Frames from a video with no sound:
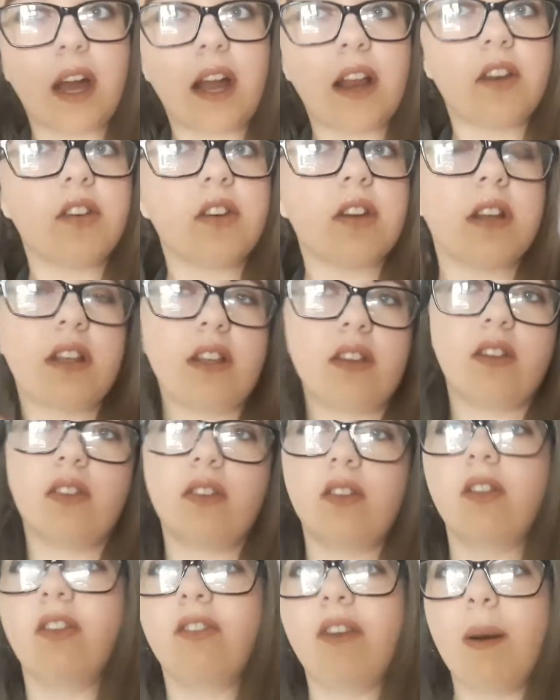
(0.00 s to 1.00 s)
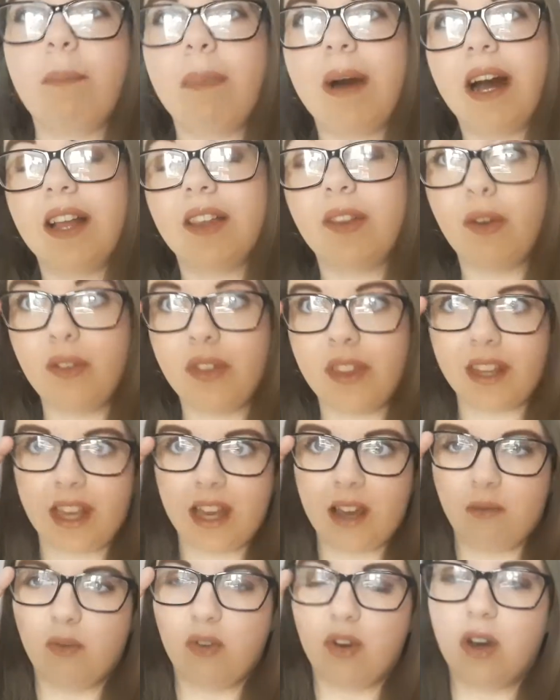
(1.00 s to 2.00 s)
actually doesn't look that bad on the
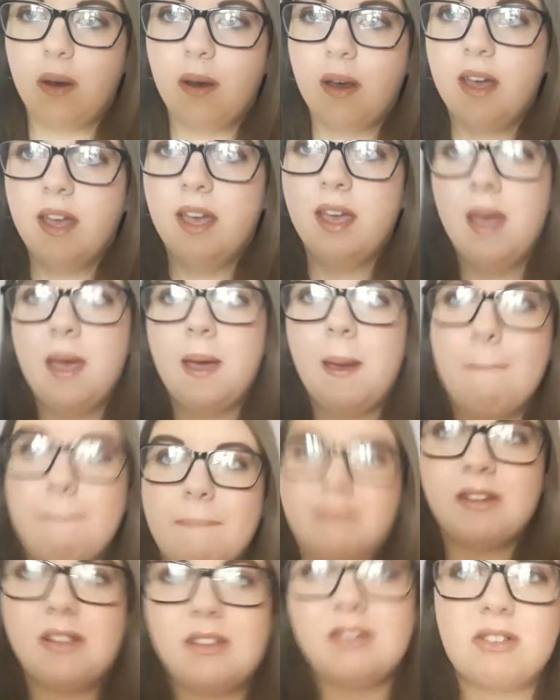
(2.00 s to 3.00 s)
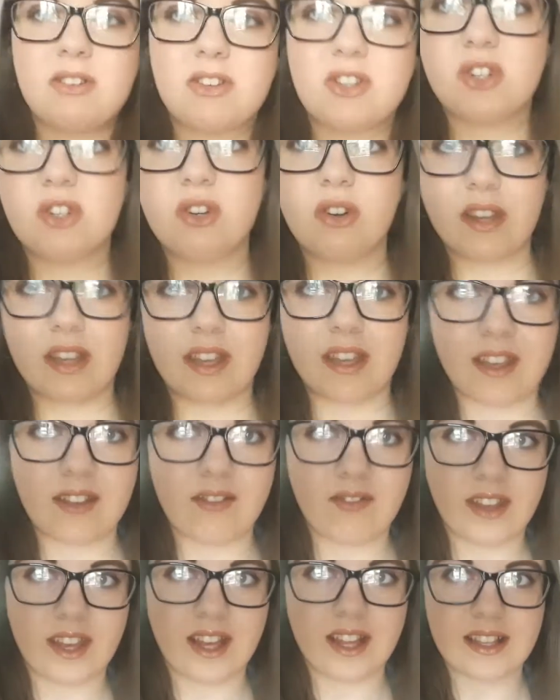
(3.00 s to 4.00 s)
camera, but looks shocking in
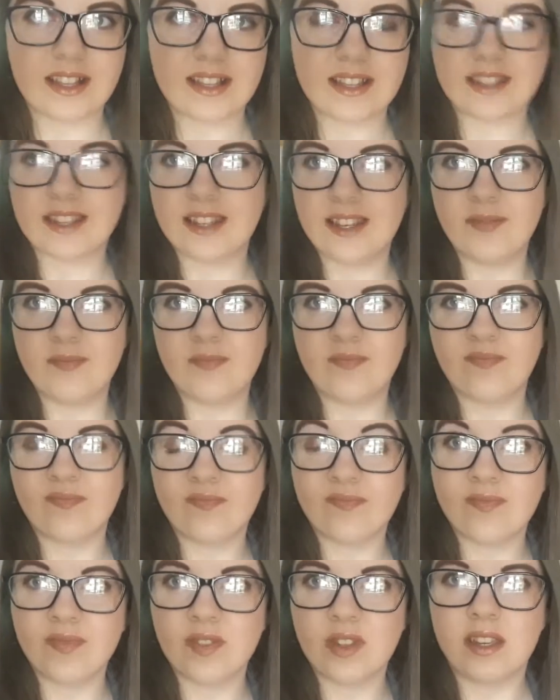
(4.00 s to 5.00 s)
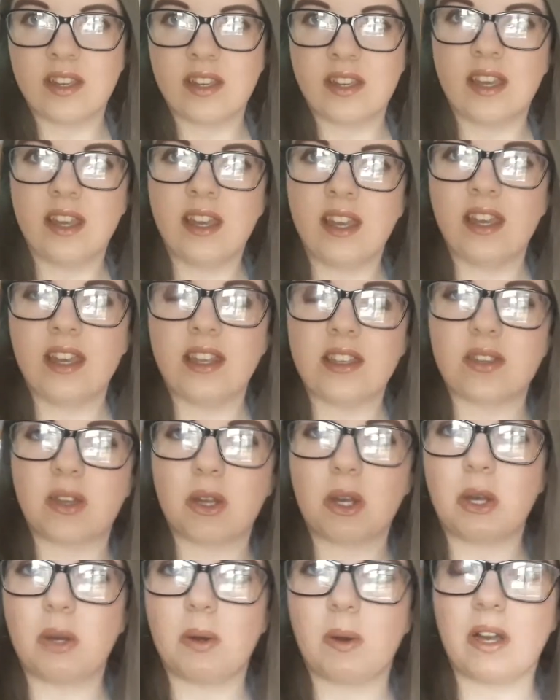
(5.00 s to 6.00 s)
reality.
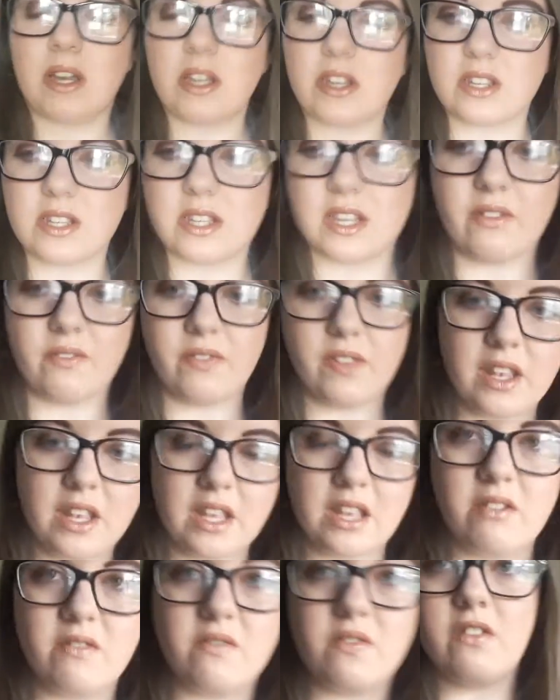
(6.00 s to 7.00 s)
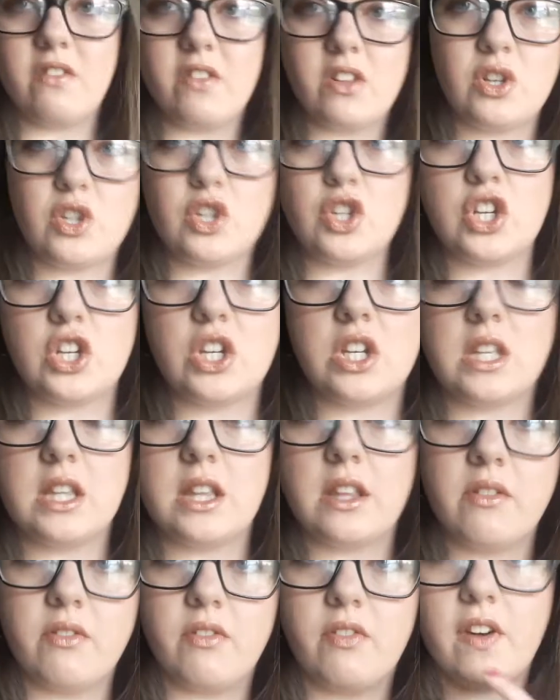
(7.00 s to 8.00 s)
So I just have the Revolution
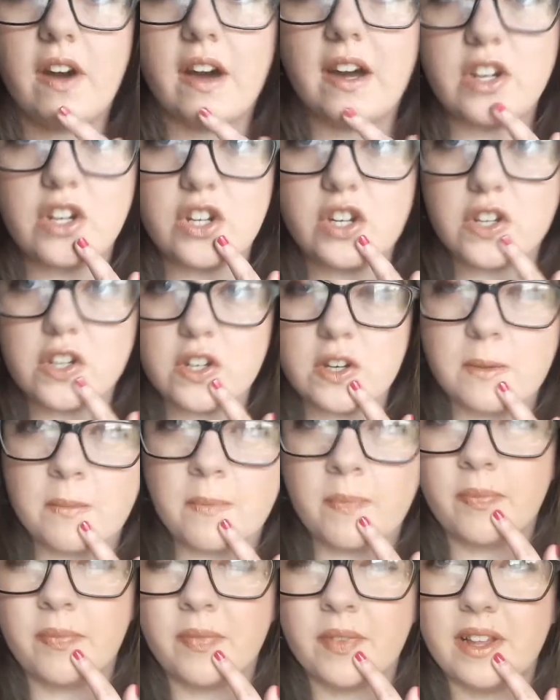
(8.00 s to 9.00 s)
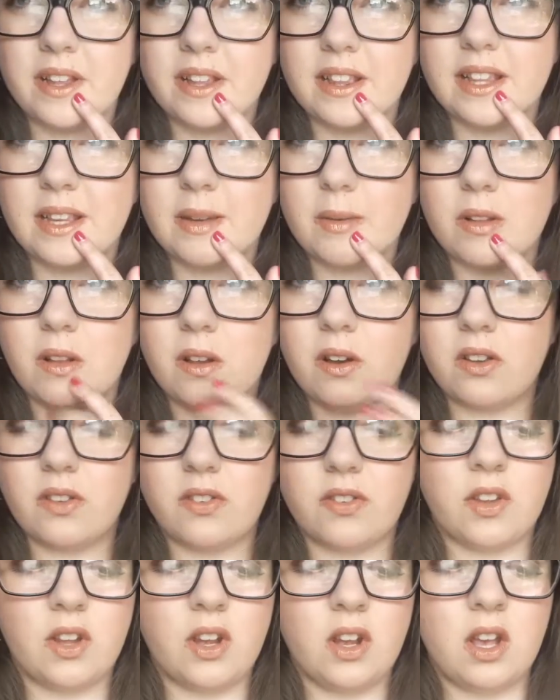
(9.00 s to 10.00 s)
Fudge lip
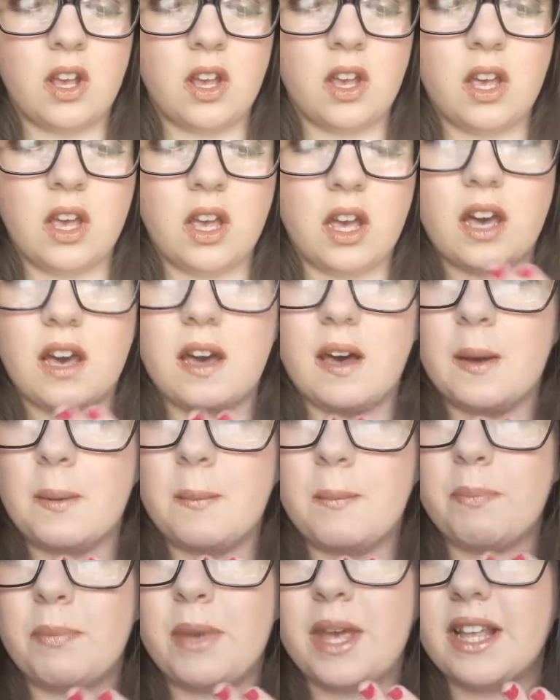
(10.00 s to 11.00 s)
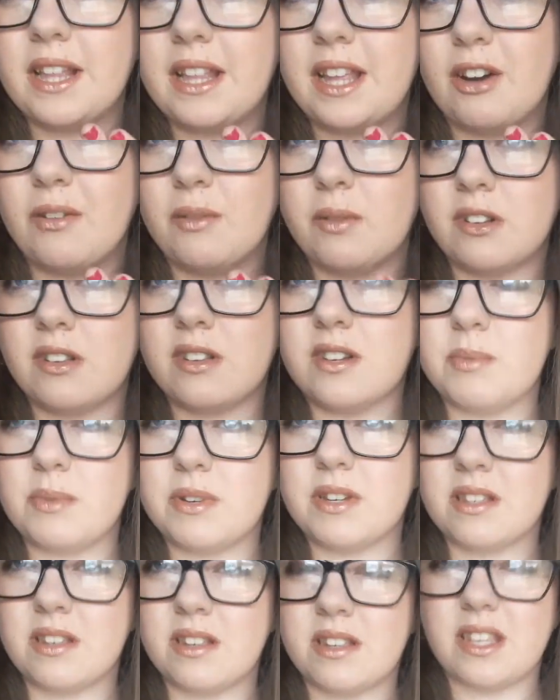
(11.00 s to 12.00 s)
gloss, um, pink nail polish
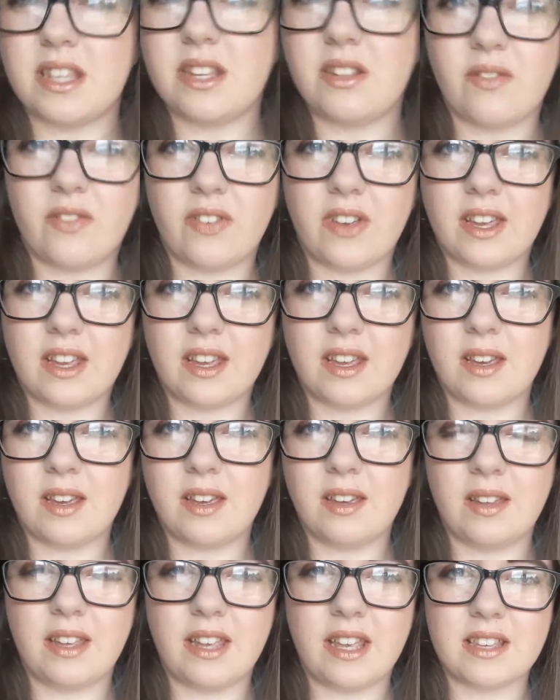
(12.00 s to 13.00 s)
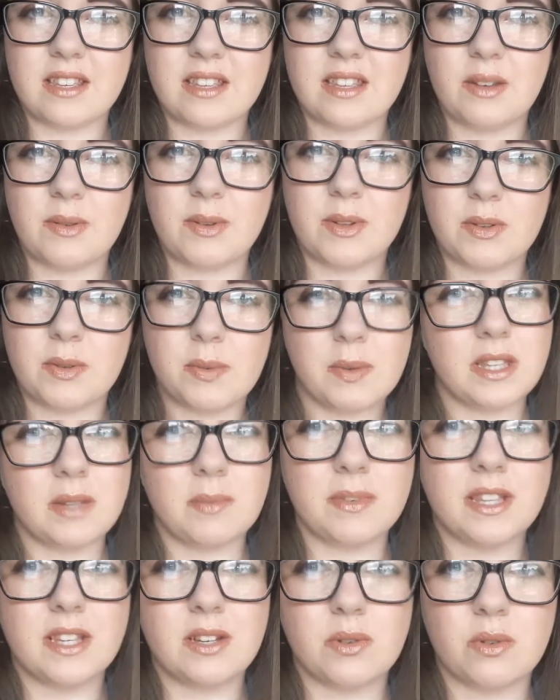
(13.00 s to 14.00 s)
because I didn't think yesterday when I was painting
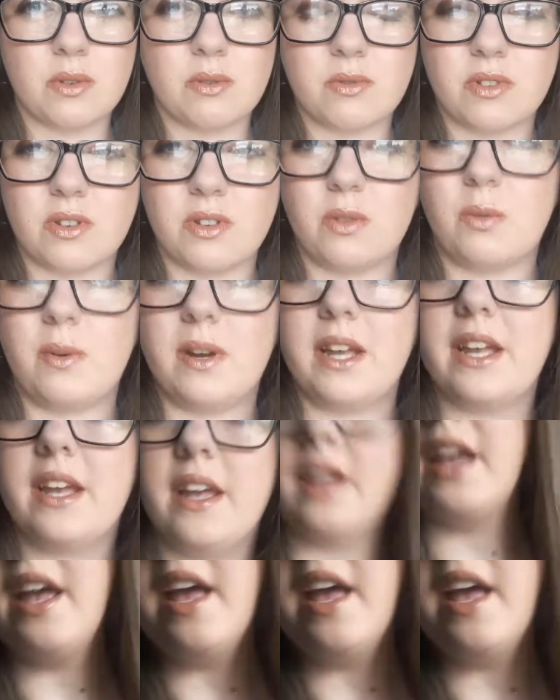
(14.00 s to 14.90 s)
my nails what I was going to wear.